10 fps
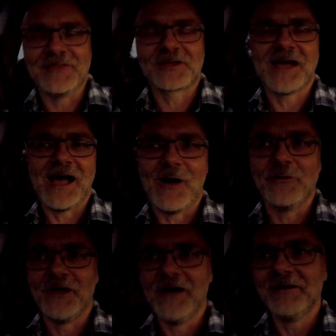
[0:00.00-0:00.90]
car
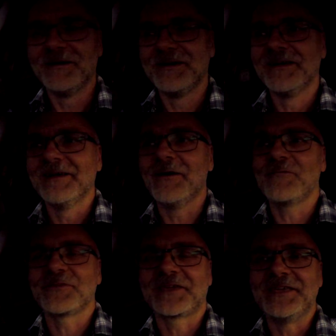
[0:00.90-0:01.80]
owner
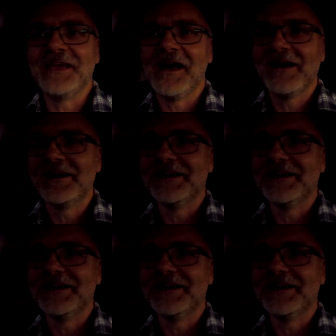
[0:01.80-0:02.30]
of the Kia.